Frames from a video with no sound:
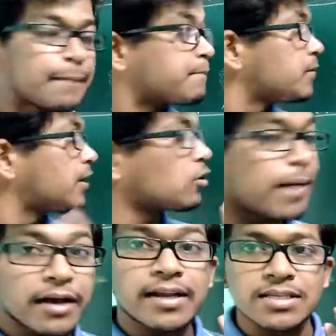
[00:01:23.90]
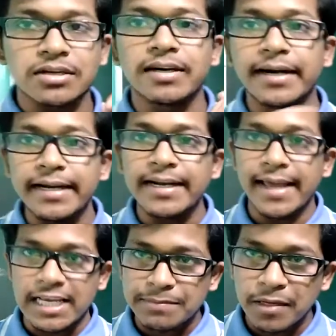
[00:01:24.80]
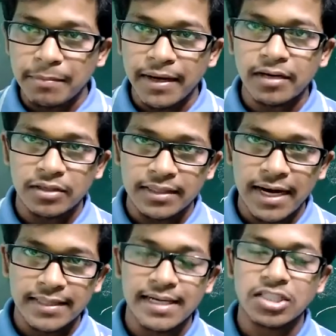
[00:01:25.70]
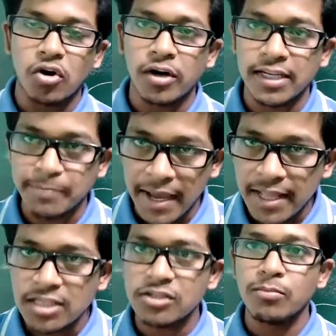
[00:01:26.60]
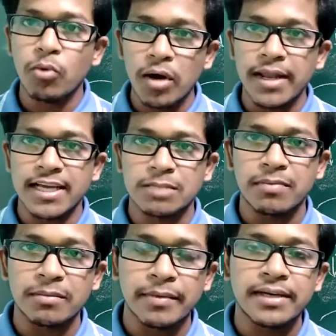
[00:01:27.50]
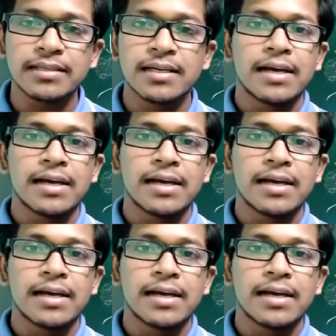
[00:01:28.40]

Michelson did an experiment on that. That's called as Michelson-Morley experiment.